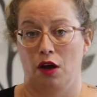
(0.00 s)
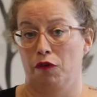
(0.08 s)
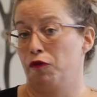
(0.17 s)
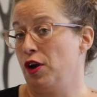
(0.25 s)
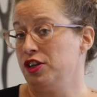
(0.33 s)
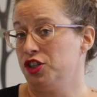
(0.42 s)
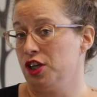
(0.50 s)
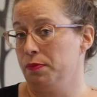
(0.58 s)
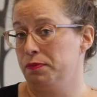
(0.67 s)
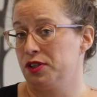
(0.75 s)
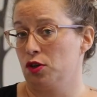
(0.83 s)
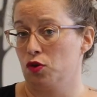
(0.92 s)

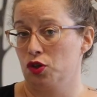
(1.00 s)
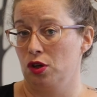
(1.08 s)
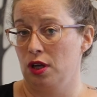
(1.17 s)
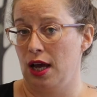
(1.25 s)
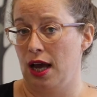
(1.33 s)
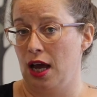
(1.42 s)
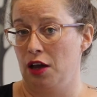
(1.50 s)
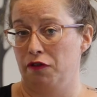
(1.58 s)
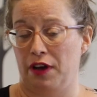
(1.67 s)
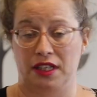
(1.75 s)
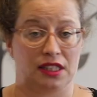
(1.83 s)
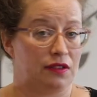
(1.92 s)
Friendship, social life,
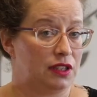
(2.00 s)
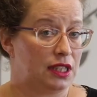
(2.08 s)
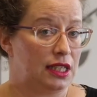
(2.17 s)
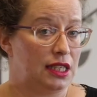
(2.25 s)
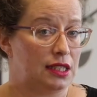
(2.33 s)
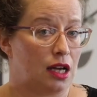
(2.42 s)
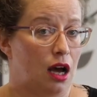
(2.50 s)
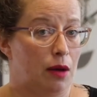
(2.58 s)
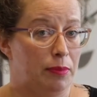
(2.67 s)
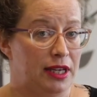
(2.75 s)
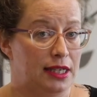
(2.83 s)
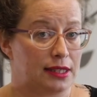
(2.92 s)
activities,
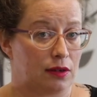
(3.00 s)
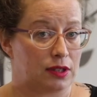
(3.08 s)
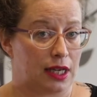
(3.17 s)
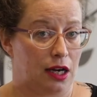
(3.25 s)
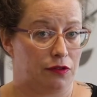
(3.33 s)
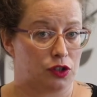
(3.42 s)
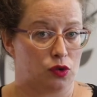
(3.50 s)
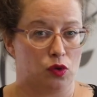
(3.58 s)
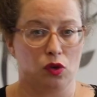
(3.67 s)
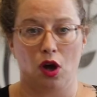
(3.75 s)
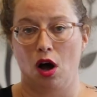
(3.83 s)
hobbies outside of school,